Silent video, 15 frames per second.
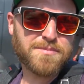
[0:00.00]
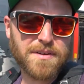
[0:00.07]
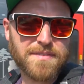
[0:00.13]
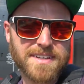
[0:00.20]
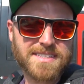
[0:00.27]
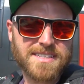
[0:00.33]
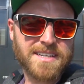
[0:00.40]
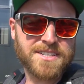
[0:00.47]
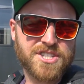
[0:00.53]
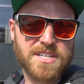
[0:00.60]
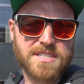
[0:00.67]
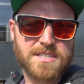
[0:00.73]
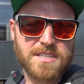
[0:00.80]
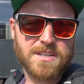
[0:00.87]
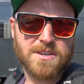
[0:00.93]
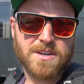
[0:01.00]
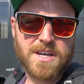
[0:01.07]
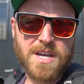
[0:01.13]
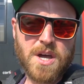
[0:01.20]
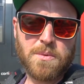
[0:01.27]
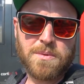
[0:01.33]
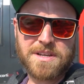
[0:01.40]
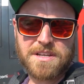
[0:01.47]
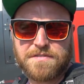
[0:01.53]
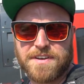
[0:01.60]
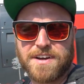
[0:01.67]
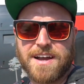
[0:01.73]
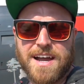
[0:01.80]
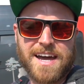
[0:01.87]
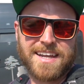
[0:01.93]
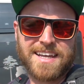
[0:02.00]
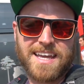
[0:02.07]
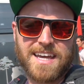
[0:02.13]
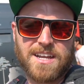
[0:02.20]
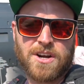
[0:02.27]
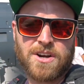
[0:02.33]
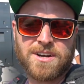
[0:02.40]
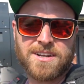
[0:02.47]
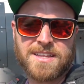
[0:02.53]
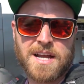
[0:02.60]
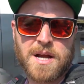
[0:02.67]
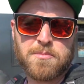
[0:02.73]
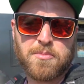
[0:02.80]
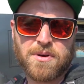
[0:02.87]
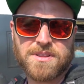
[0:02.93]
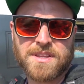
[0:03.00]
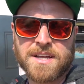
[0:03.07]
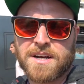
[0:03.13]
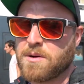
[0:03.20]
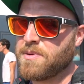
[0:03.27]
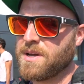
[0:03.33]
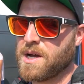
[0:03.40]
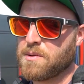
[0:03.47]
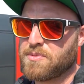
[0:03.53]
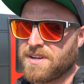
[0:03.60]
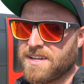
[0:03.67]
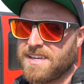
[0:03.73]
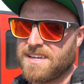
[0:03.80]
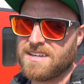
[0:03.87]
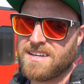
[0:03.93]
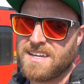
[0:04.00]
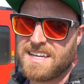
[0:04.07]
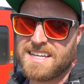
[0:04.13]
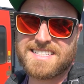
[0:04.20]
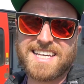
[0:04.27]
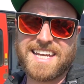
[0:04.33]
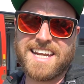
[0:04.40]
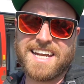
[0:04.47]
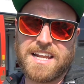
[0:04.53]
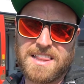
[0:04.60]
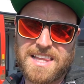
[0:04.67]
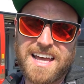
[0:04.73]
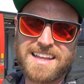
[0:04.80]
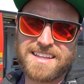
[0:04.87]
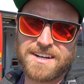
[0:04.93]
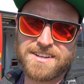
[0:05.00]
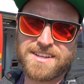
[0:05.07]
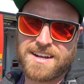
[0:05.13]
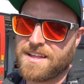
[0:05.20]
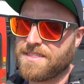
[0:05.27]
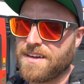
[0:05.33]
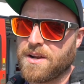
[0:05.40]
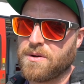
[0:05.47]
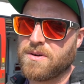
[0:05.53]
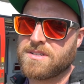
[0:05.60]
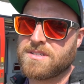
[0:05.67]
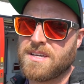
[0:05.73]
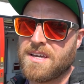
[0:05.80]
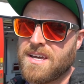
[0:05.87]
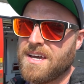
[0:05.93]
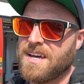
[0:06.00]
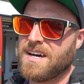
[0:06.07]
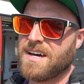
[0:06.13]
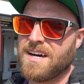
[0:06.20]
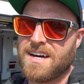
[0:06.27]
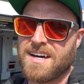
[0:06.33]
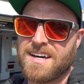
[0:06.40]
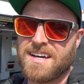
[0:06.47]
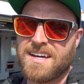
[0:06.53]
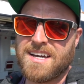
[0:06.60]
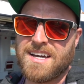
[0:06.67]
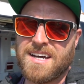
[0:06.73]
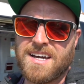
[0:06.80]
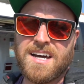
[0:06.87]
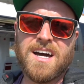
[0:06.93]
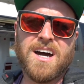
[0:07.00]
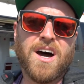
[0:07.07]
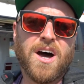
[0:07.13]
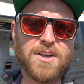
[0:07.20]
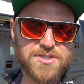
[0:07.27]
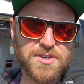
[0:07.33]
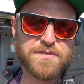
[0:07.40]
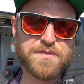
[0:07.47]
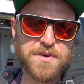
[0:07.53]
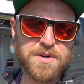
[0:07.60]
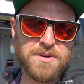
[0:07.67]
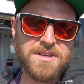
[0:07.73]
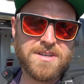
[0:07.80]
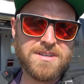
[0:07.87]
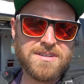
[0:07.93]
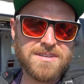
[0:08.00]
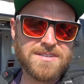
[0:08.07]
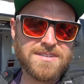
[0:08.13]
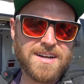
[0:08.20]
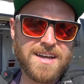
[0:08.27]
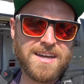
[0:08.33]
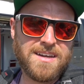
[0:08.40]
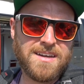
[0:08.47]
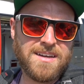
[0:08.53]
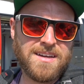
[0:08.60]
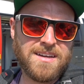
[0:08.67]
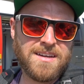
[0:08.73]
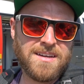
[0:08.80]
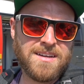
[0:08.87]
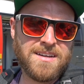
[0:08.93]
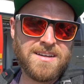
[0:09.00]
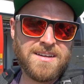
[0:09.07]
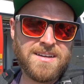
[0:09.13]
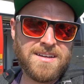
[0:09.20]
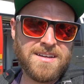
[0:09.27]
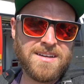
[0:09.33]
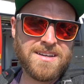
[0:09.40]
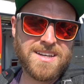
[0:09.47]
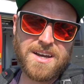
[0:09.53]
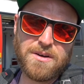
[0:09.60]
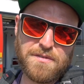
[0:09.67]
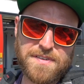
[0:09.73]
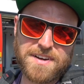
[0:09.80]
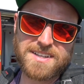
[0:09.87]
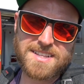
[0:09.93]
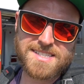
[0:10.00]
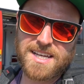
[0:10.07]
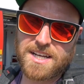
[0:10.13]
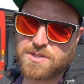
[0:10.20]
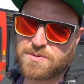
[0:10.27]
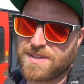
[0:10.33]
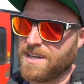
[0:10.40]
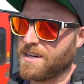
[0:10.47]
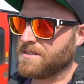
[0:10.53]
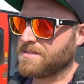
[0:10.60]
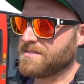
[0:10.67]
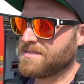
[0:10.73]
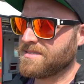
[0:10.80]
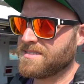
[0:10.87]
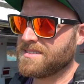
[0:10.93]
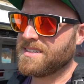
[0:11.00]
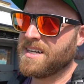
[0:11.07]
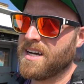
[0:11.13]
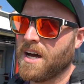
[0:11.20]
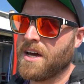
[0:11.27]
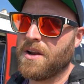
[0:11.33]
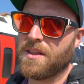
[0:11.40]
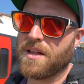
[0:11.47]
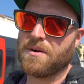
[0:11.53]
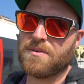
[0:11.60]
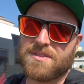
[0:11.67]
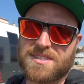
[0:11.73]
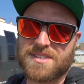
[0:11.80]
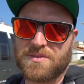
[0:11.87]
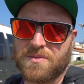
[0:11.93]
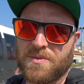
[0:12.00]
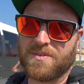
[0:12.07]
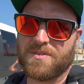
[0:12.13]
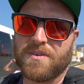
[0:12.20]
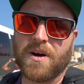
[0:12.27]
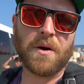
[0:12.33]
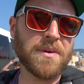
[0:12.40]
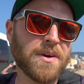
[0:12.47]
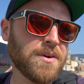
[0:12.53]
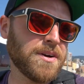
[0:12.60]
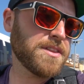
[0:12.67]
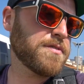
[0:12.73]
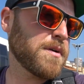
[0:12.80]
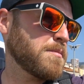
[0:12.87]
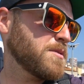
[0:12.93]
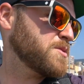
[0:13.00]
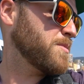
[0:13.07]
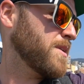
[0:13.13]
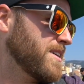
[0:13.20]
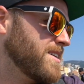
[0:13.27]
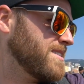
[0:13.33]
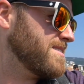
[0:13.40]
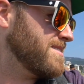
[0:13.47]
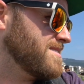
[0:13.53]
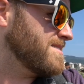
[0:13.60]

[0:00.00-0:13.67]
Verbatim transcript: Perfect, at Ajaccio. We need to figure out how to get her to the airport later to pick up Ricky. He's getting in a lot later than I thought he was. Uh, also food, and yeah, we'll figure this out as we go. I know that I was, are we going to the farmer's market?